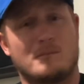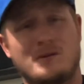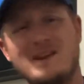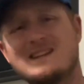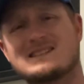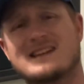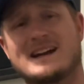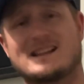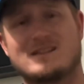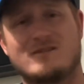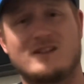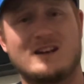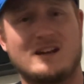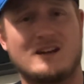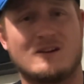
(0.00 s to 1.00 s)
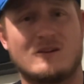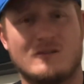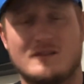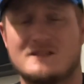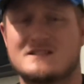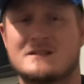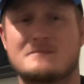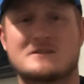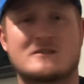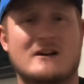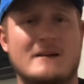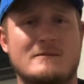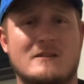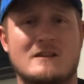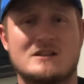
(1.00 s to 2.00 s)
Please like the video,
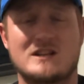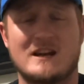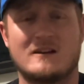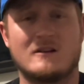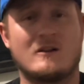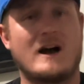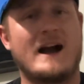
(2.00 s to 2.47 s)
subscribe to the channel.